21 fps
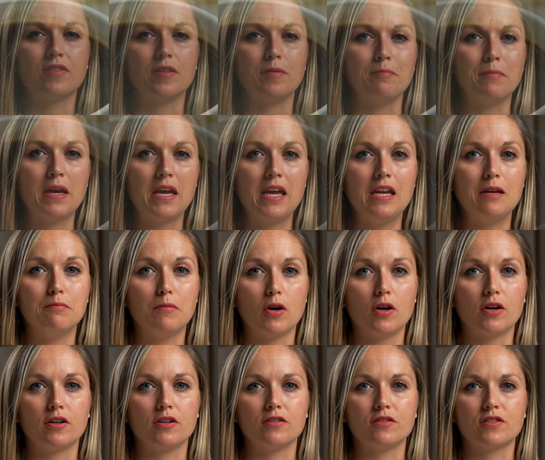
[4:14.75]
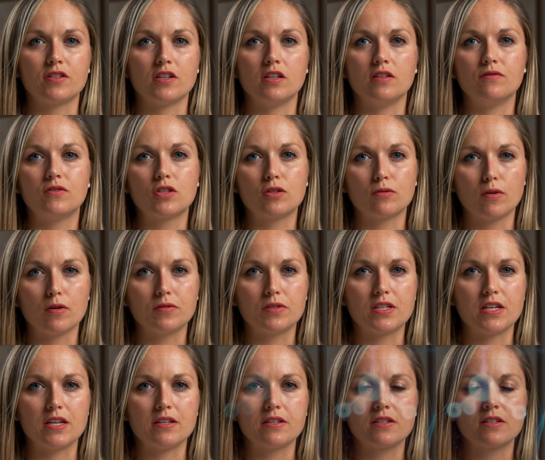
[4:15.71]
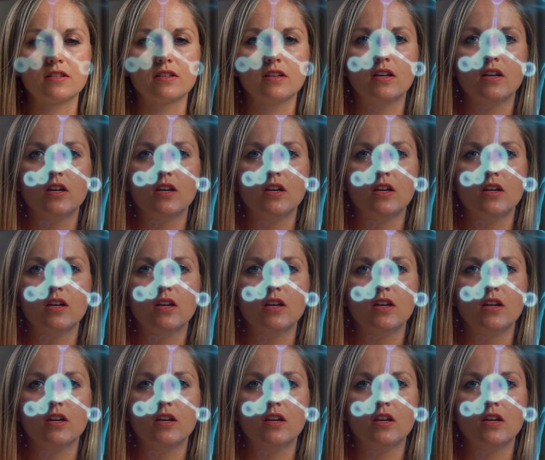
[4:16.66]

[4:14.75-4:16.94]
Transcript: the main markers of cirrhosis,